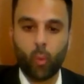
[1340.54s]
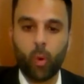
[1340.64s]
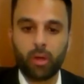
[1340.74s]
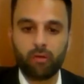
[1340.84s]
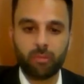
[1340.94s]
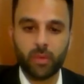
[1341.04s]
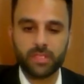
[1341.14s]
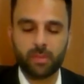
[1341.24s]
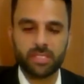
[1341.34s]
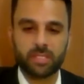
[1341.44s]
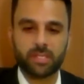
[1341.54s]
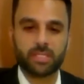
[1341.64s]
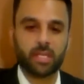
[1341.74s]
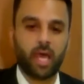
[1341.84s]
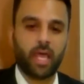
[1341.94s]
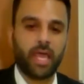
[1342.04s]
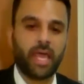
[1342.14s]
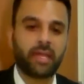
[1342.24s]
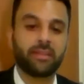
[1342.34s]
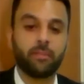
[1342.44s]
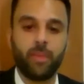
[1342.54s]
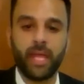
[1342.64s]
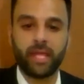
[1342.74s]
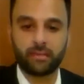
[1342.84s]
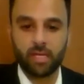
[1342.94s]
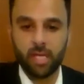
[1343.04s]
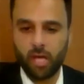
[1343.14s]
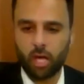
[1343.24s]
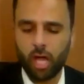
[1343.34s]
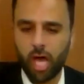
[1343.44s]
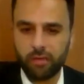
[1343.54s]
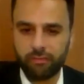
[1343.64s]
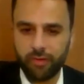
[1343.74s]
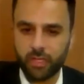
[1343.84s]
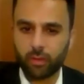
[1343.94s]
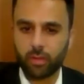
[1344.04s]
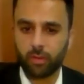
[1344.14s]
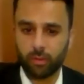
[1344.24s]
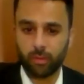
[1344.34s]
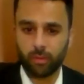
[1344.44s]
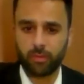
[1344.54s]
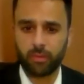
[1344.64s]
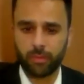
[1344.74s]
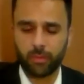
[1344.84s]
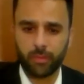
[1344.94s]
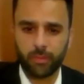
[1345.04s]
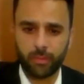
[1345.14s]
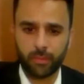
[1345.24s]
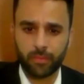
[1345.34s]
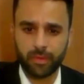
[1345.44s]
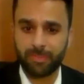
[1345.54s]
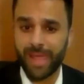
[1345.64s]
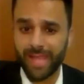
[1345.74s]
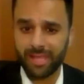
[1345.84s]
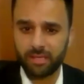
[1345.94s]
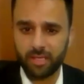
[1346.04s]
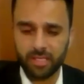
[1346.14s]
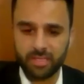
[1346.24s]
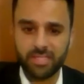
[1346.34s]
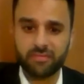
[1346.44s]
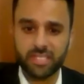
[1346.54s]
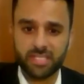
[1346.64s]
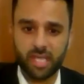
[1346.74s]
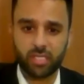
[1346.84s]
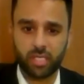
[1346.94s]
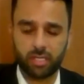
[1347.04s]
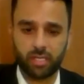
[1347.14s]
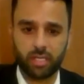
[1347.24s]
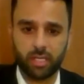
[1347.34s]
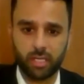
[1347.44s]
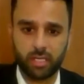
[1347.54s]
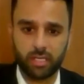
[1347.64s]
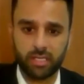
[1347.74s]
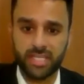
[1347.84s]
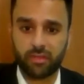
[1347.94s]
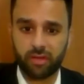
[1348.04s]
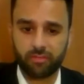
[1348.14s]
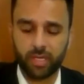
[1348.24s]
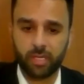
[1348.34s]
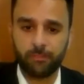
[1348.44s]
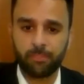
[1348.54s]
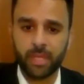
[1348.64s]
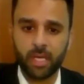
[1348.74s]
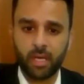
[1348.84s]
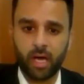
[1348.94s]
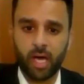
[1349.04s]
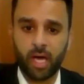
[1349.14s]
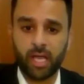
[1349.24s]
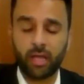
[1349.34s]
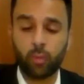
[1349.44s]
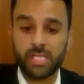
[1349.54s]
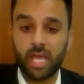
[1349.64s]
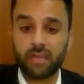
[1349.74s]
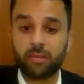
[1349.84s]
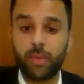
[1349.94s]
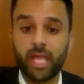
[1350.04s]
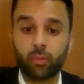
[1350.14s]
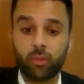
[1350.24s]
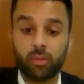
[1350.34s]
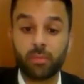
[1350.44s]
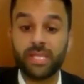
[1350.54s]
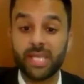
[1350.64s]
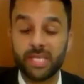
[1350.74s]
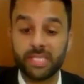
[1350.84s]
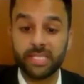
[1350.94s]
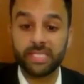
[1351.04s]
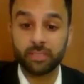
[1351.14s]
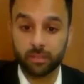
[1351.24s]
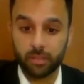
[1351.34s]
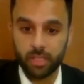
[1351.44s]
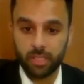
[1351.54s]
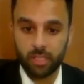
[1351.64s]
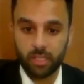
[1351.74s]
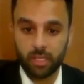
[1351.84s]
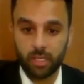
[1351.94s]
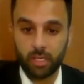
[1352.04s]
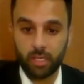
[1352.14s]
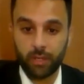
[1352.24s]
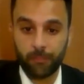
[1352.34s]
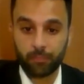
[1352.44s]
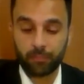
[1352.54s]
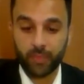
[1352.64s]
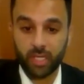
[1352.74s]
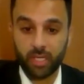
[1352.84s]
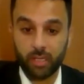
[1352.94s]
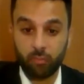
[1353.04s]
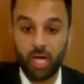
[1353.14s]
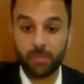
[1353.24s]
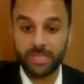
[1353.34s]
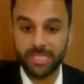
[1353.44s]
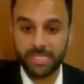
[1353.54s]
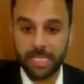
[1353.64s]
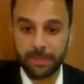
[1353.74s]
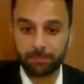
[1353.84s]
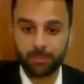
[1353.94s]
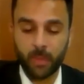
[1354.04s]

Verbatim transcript: one of the most amazing things I, I had a debate live uh, on, on, on, on, the main uh, TV station uh, in, in, South Africa, uh, and it was live debate with the BDS leader um, uh, Muhammad Desai.